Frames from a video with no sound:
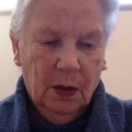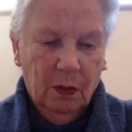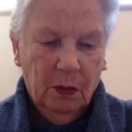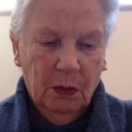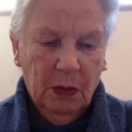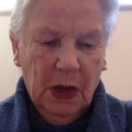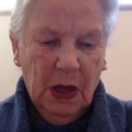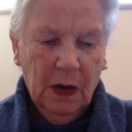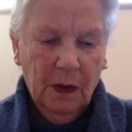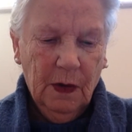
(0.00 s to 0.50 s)

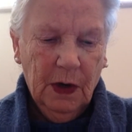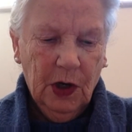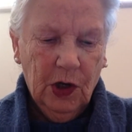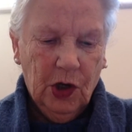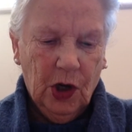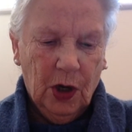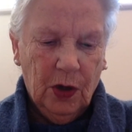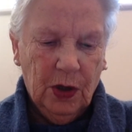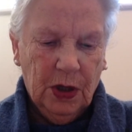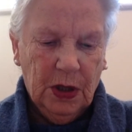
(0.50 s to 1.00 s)
Mary and
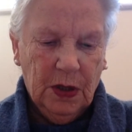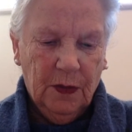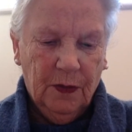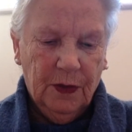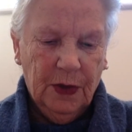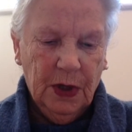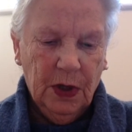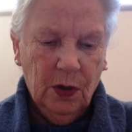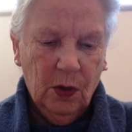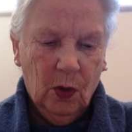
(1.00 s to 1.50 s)
Joseph
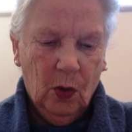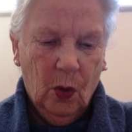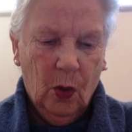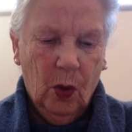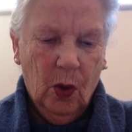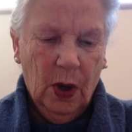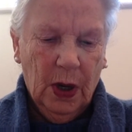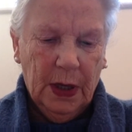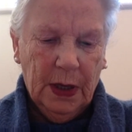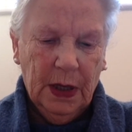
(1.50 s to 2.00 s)
didn't
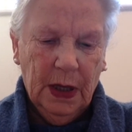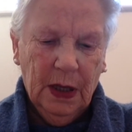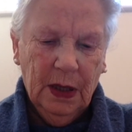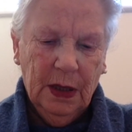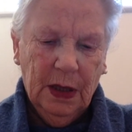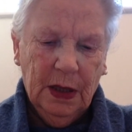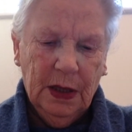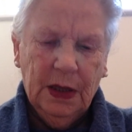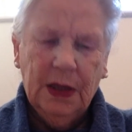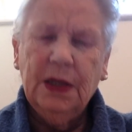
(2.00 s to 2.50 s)
quite
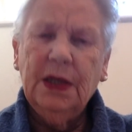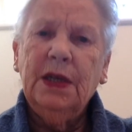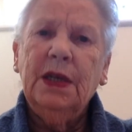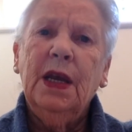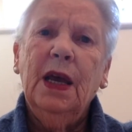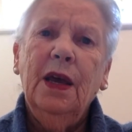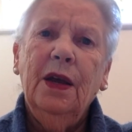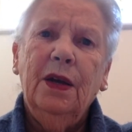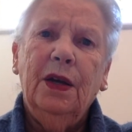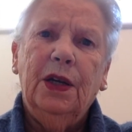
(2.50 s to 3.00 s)

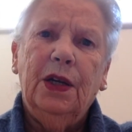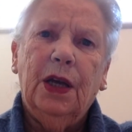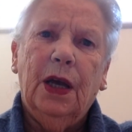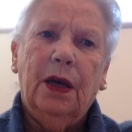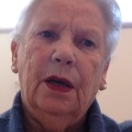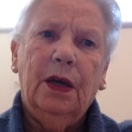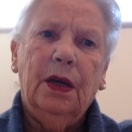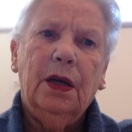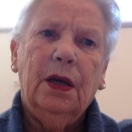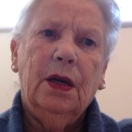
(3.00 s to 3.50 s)
understand
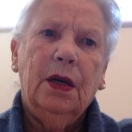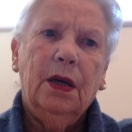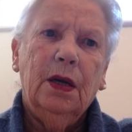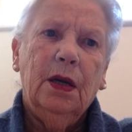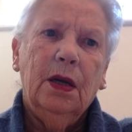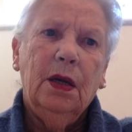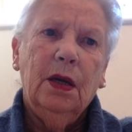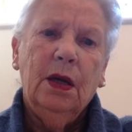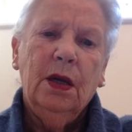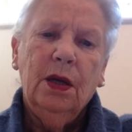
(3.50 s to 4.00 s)
yet
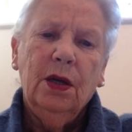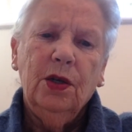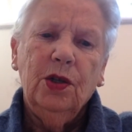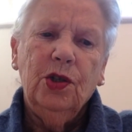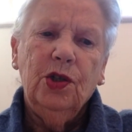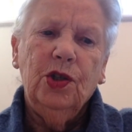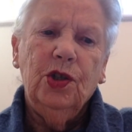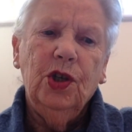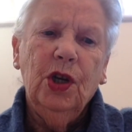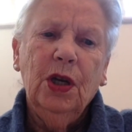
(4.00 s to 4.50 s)

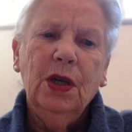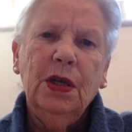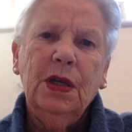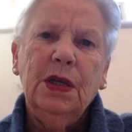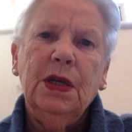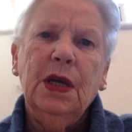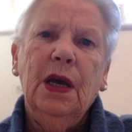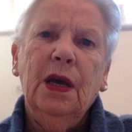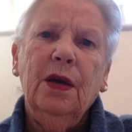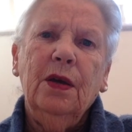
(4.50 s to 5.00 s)

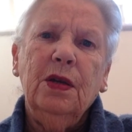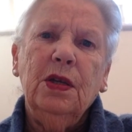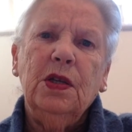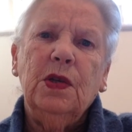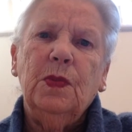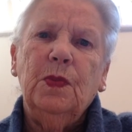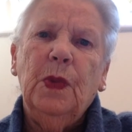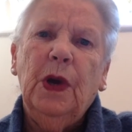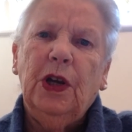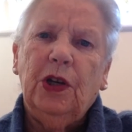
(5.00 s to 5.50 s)
just how
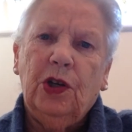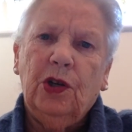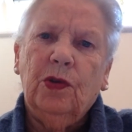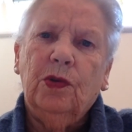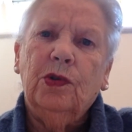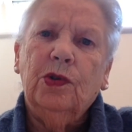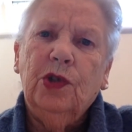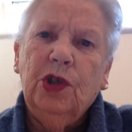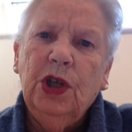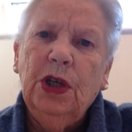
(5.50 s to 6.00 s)

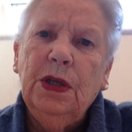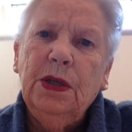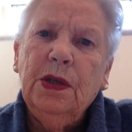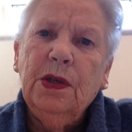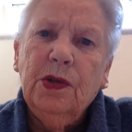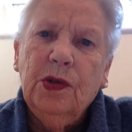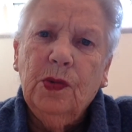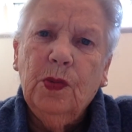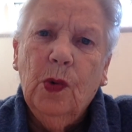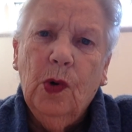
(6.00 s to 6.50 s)
special
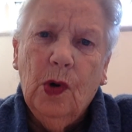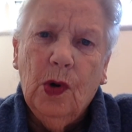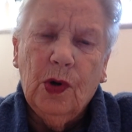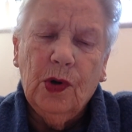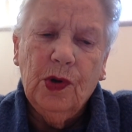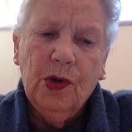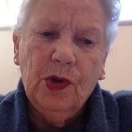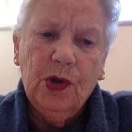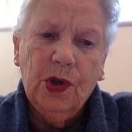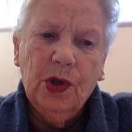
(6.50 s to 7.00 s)
Jesus
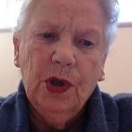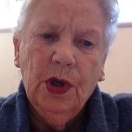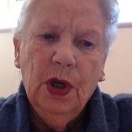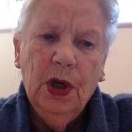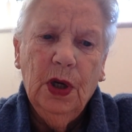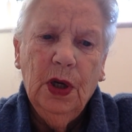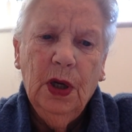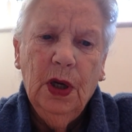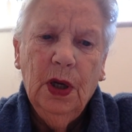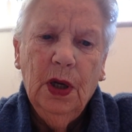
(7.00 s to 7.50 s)
was.
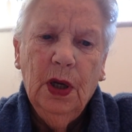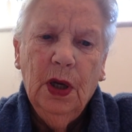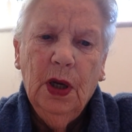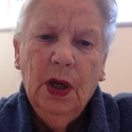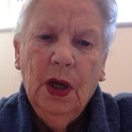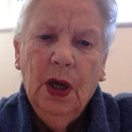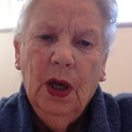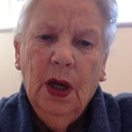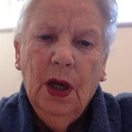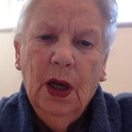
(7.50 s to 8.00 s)

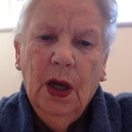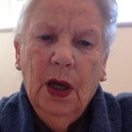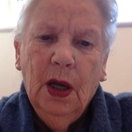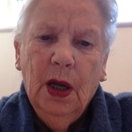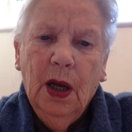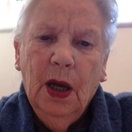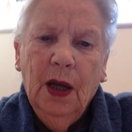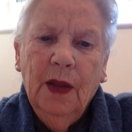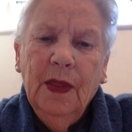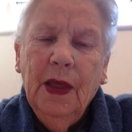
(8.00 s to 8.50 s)

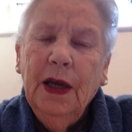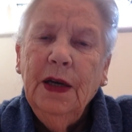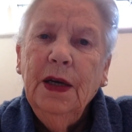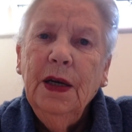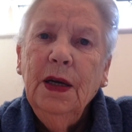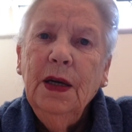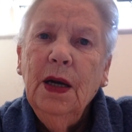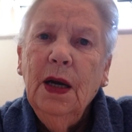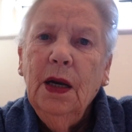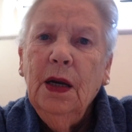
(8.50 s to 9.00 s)
And they
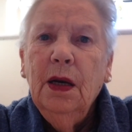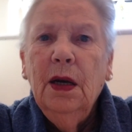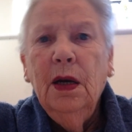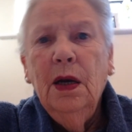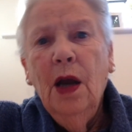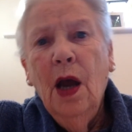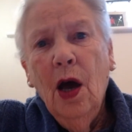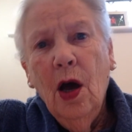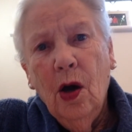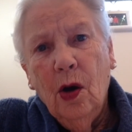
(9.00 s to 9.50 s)
didn't
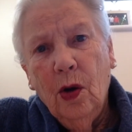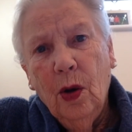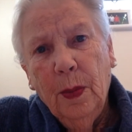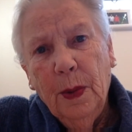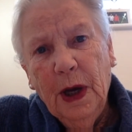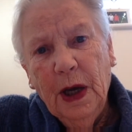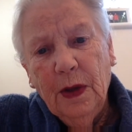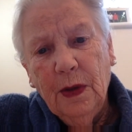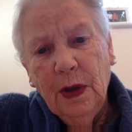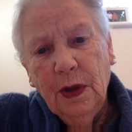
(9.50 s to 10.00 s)
know
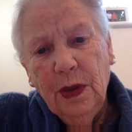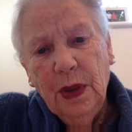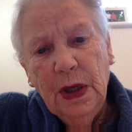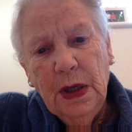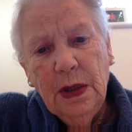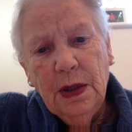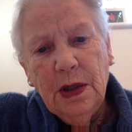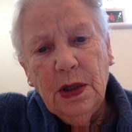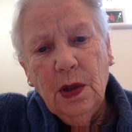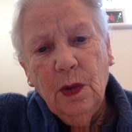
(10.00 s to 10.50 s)
about the
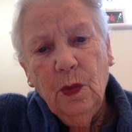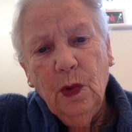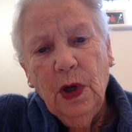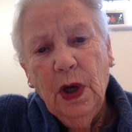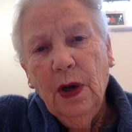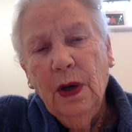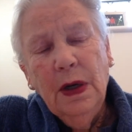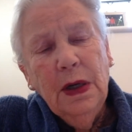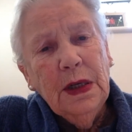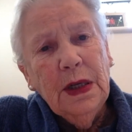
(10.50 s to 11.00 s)
things that were
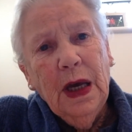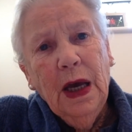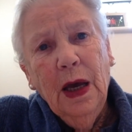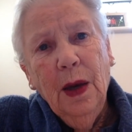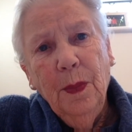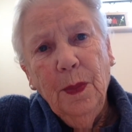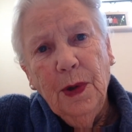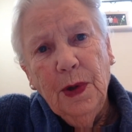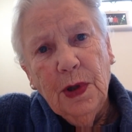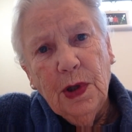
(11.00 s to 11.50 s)
going to
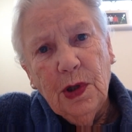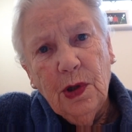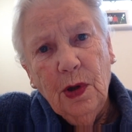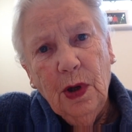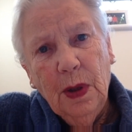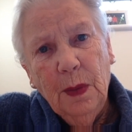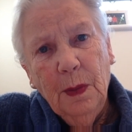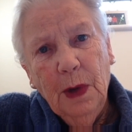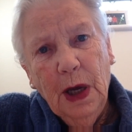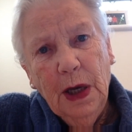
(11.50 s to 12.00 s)
happen to
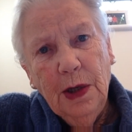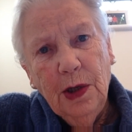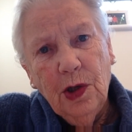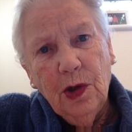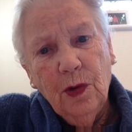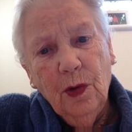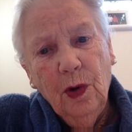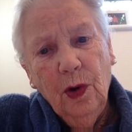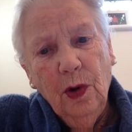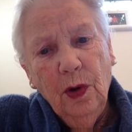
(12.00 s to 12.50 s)
him
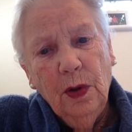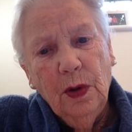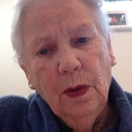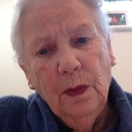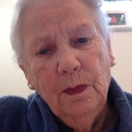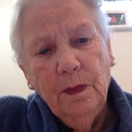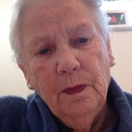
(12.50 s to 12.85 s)
later on.